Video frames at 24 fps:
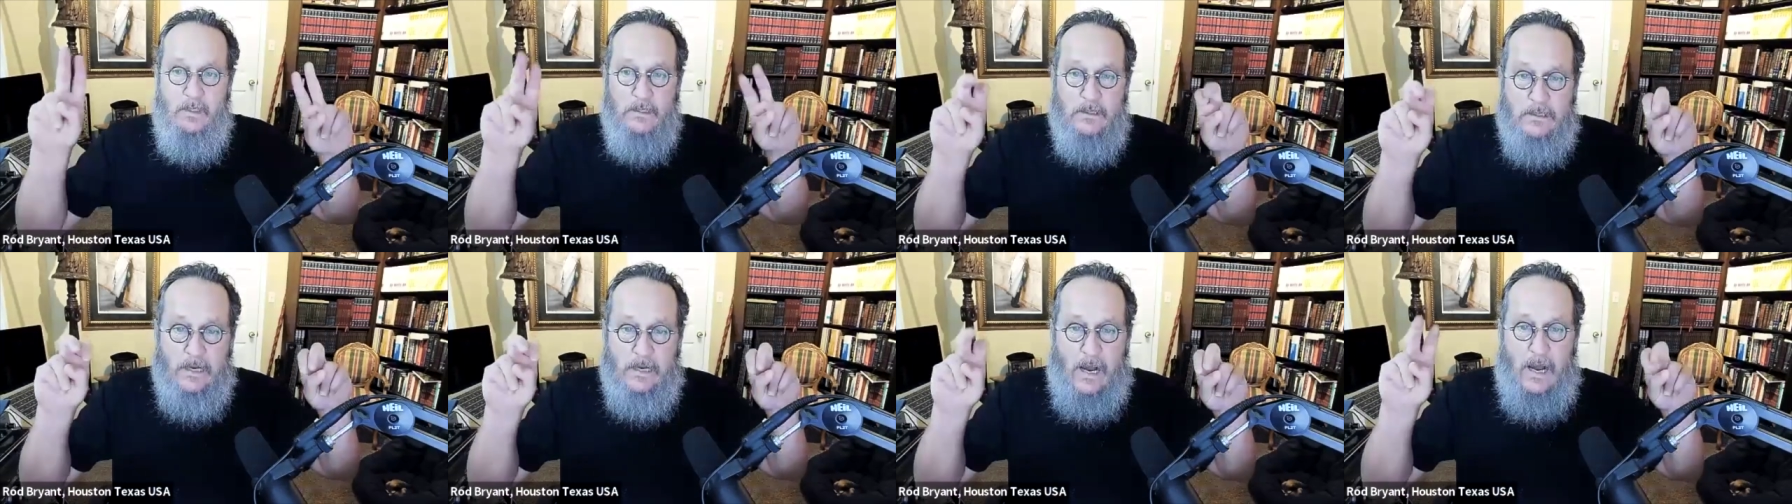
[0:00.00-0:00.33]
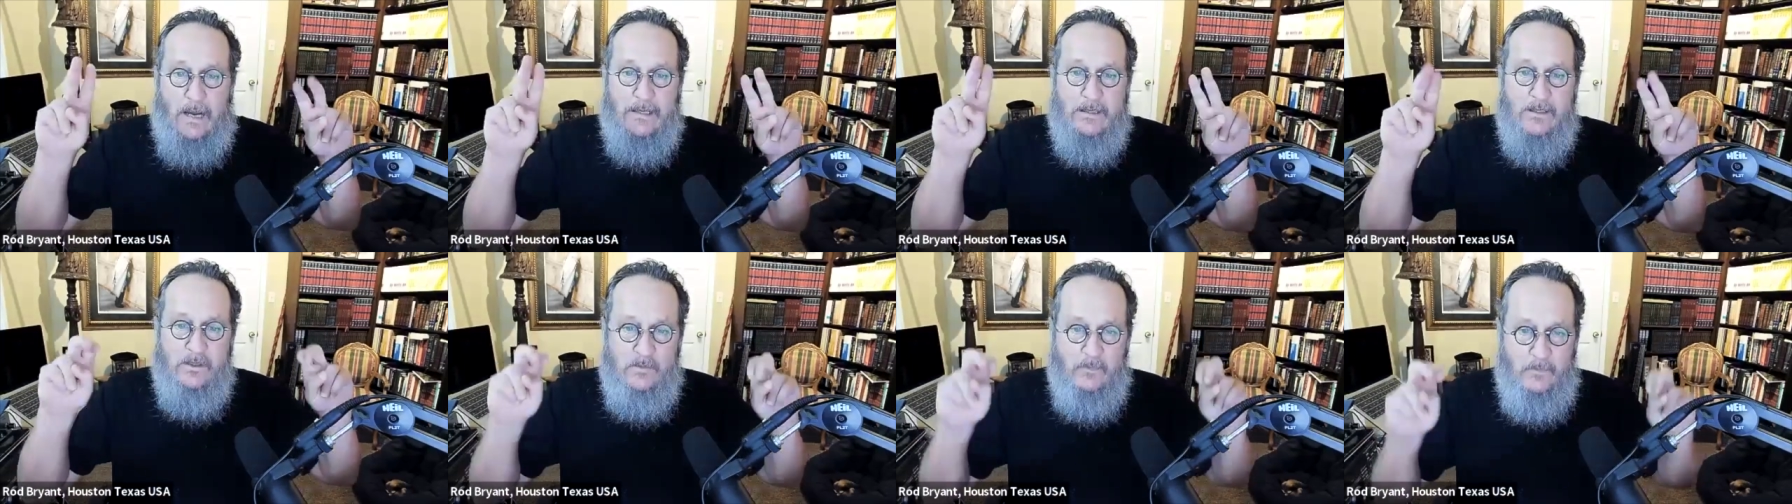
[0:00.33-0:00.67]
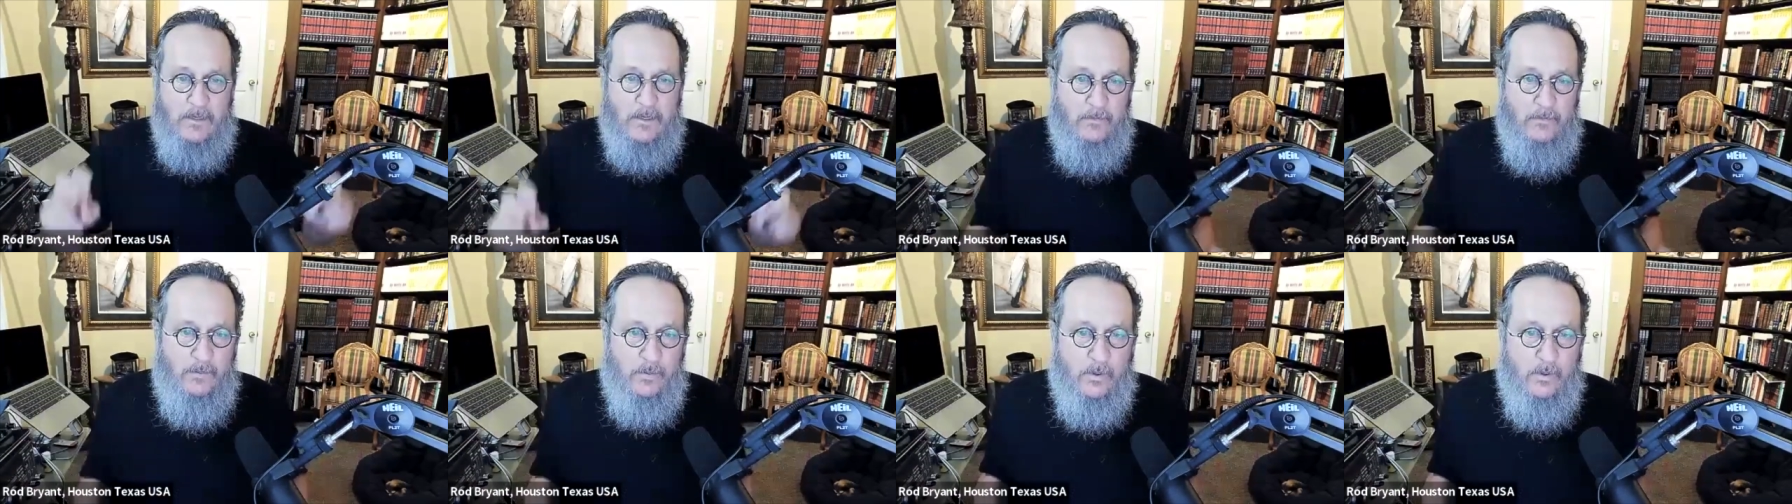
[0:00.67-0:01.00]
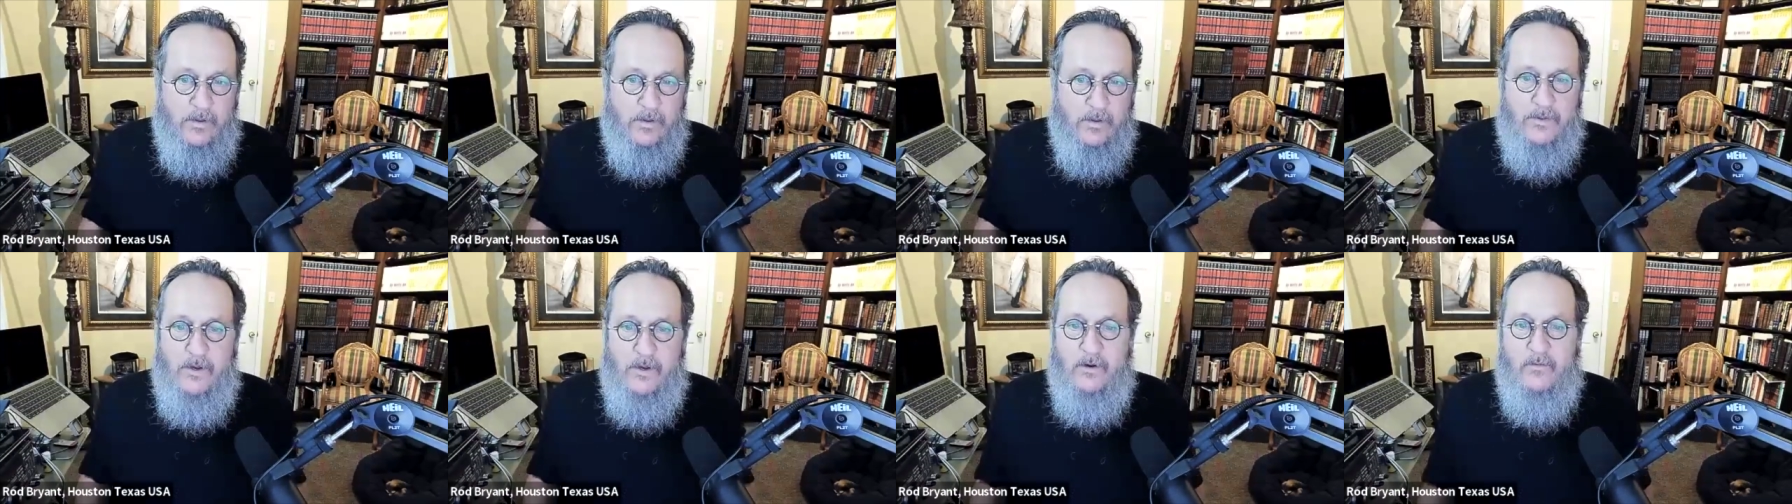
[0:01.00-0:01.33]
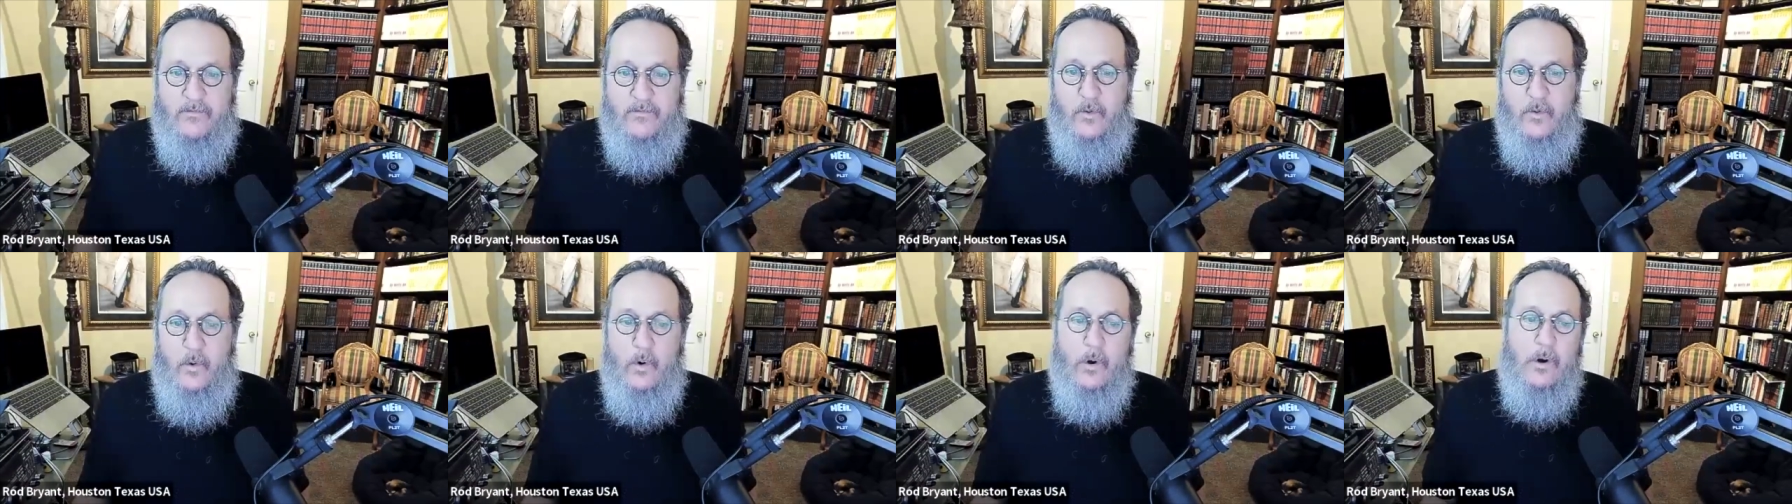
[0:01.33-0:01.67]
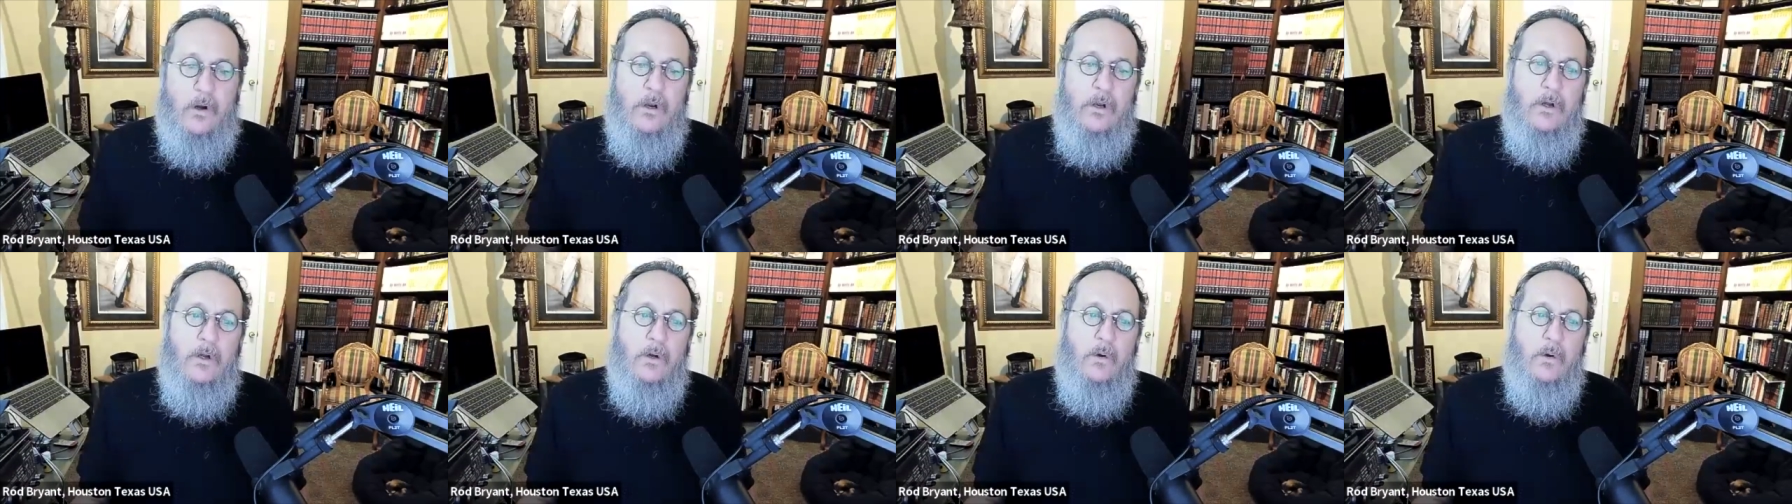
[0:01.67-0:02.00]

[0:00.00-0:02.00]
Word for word: God's people, and therefore